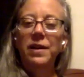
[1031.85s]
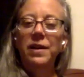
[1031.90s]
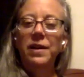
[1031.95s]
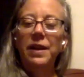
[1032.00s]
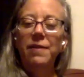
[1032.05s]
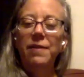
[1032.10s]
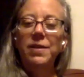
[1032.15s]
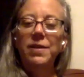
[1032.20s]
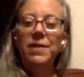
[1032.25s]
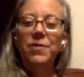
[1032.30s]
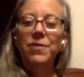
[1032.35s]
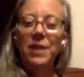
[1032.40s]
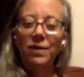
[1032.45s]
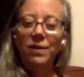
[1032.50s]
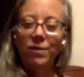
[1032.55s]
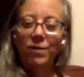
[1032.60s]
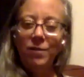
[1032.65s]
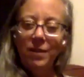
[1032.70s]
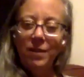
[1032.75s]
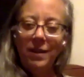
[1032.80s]
Even if
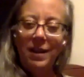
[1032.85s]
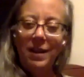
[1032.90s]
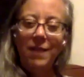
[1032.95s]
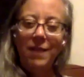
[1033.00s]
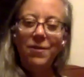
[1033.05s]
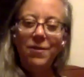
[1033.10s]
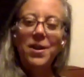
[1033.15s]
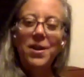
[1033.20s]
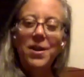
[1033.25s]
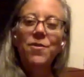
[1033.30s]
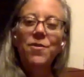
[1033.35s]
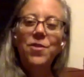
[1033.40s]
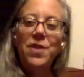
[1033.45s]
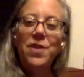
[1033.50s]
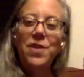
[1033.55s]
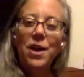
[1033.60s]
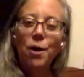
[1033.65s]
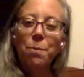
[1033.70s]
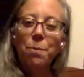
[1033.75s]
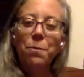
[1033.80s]

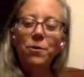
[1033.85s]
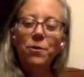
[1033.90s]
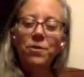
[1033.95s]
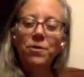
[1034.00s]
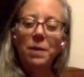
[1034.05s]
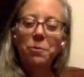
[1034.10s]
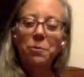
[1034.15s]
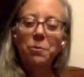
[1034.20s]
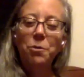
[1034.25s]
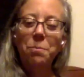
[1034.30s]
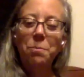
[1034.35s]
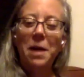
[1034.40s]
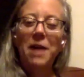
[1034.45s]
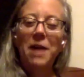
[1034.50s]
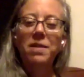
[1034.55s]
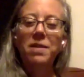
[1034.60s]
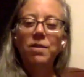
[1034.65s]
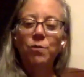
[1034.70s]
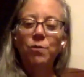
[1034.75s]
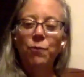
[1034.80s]
their perception
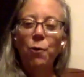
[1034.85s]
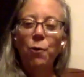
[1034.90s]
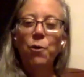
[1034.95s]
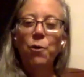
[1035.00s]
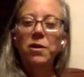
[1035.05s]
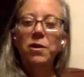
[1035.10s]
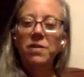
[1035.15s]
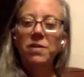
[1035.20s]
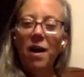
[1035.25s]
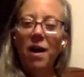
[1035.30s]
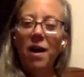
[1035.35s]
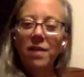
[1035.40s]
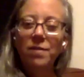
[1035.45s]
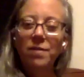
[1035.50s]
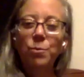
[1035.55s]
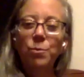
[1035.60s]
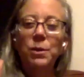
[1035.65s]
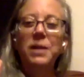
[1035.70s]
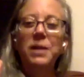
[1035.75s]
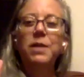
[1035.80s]
path is foreign to
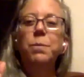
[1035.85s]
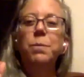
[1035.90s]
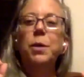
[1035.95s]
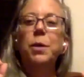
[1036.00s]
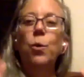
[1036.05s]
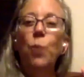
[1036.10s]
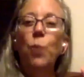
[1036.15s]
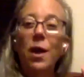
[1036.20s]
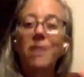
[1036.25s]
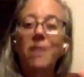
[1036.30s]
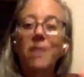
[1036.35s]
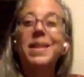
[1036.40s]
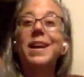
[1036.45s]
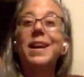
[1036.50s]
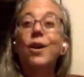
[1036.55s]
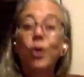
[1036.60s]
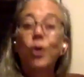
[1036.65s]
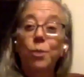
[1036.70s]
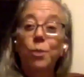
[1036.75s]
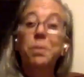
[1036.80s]
us, we need to be aware that
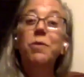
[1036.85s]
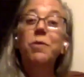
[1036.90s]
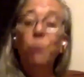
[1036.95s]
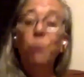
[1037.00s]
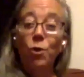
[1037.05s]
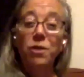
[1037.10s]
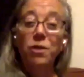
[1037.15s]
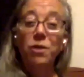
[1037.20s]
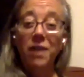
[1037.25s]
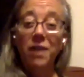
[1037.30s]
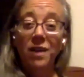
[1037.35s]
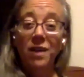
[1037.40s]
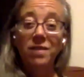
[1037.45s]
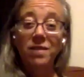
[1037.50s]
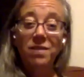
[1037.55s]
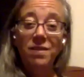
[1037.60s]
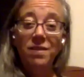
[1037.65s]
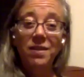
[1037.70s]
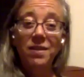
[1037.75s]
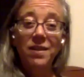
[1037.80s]
it could be foreign to
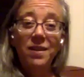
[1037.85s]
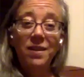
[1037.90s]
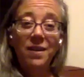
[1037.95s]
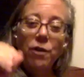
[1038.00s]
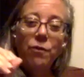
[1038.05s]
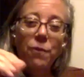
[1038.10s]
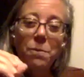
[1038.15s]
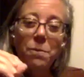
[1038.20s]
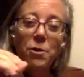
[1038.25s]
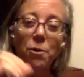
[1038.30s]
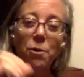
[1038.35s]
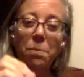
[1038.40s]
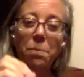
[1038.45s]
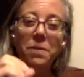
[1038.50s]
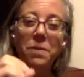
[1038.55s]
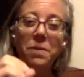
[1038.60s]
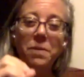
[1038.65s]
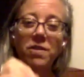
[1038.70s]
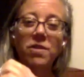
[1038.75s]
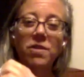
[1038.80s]
us. From your
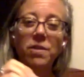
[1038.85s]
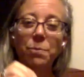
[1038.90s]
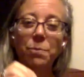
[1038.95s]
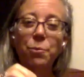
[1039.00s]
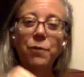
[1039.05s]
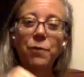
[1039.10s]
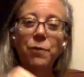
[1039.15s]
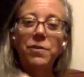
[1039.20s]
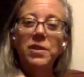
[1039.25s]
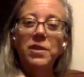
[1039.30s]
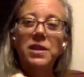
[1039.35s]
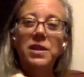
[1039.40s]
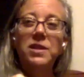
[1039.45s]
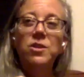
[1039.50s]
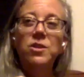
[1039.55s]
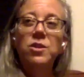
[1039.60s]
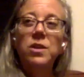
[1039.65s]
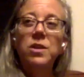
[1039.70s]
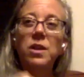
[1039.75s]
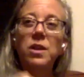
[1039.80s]
position of
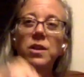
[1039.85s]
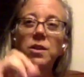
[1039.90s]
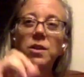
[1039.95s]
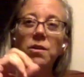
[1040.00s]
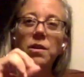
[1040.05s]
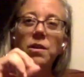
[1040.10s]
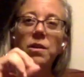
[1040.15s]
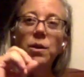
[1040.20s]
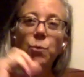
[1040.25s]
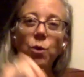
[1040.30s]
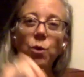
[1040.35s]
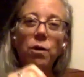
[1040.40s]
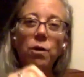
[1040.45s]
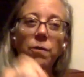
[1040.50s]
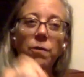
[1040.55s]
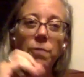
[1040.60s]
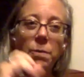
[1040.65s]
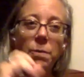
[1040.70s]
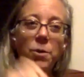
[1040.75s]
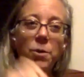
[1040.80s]
privilege, you can
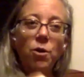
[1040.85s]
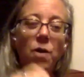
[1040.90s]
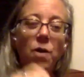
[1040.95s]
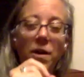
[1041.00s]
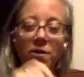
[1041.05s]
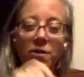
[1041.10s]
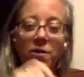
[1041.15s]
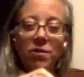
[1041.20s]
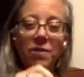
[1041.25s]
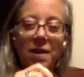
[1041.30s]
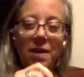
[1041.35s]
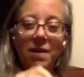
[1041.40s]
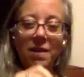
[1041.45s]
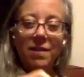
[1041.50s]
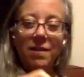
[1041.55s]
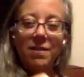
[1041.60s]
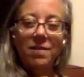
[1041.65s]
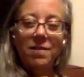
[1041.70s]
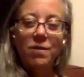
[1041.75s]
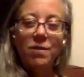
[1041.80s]
work from your
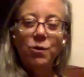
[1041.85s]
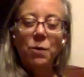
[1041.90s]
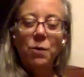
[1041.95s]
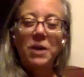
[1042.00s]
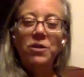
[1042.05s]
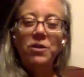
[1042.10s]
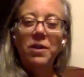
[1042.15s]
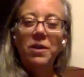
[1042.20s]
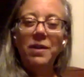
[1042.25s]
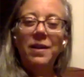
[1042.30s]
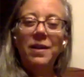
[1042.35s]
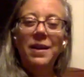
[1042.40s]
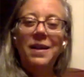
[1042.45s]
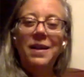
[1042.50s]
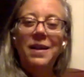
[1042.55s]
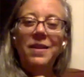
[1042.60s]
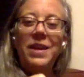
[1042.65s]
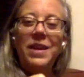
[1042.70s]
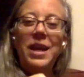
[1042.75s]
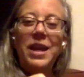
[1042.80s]
understanding of the situation.
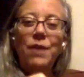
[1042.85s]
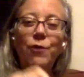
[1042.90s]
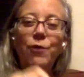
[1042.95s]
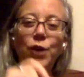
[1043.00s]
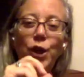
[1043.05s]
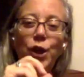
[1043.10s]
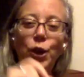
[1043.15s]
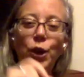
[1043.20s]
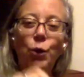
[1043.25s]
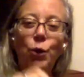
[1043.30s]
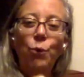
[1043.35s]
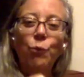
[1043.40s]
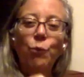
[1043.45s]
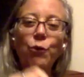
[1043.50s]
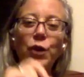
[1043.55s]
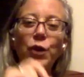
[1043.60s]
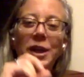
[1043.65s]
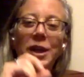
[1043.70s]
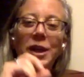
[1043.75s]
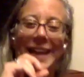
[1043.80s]
If you
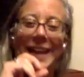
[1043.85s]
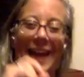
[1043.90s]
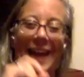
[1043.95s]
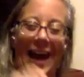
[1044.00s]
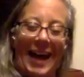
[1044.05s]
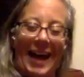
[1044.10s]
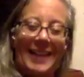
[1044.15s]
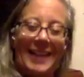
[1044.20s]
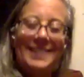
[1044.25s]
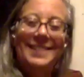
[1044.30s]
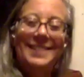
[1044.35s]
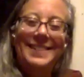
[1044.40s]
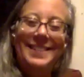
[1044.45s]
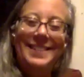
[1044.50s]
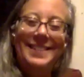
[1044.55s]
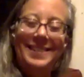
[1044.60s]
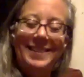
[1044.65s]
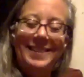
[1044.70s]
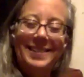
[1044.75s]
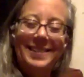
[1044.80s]
forget
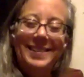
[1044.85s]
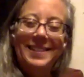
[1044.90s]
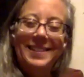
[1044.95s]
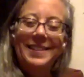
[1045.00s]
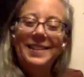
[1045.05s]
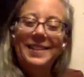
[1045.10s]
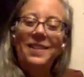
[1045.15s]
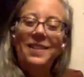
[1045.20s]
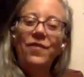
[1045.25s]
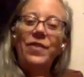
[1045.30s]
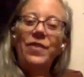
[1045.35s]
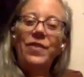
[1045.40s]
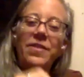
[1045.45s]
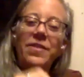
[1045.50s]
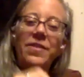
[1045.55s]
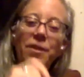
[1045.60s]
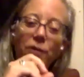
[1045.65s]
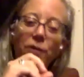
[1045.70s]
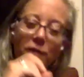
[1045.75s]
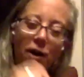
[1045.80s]
that
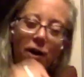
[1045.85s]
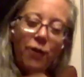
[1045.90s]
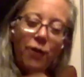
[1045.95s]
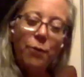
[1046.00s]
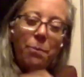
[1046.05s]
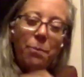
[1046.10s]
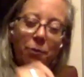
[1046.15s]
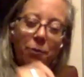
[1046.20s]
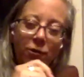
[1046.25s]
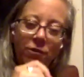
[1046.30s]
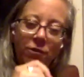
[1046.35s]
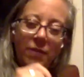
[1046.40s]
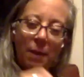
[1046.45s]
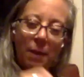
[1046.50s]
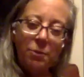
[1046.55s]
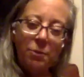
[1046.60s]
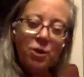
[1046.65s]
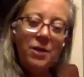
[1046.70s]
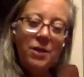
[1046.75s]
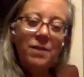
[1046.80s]
there are other
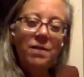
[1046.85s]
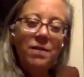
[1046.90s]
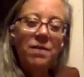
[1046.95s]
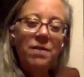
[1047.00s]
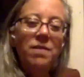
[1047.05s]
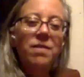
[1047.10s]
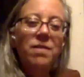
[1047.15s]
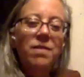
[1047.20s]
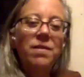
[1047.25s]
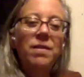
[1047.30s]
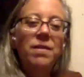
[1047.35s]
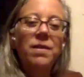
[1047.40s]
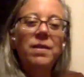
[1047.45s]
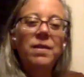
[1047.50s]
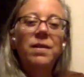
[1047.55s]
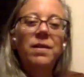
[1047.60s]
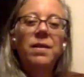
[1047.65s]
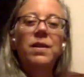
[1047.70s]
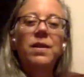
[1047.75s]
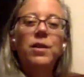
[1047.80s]
perceptions,
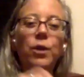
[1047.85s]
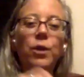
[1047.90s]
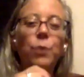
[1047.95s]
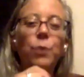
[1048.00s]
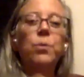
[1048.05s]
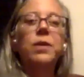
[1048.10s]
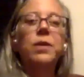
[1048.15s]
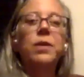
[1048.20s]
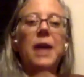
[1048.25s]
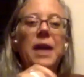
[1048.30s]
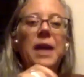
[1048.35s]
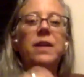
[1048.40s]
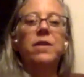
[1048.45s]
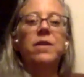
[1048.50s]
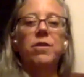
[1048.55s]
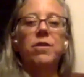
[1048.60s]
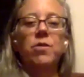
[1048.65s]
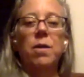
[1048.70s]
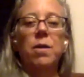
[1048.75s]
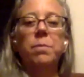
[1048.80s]
you will get
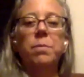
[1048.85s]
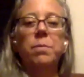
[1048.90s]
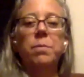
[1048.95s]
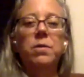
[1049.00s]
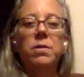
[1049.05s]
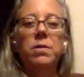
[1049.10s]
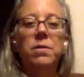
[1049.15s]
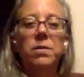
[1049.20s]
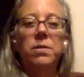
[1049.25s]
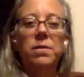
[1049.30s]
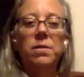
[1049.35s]
into trouble.